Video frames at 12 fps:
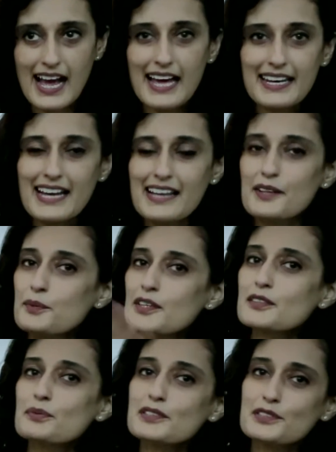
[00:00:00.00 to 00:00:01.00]
and I had
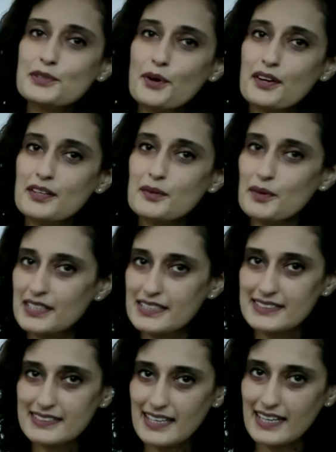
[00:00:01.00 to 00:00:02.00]
worked with Saurabh on
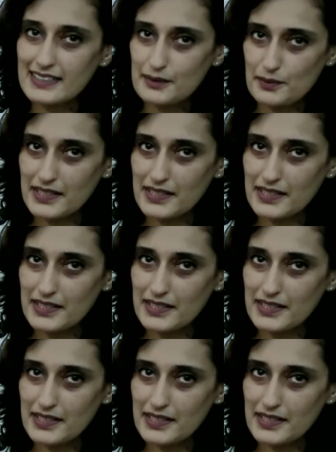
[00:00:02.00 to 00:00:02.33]
Israt,